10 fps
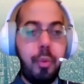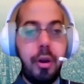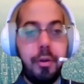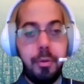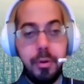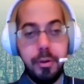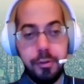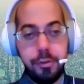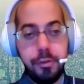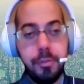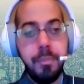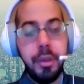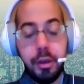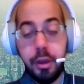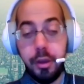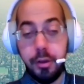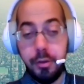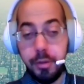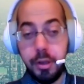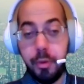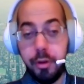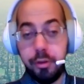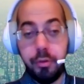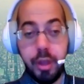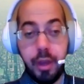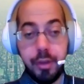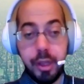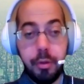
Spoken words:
where there is, recently having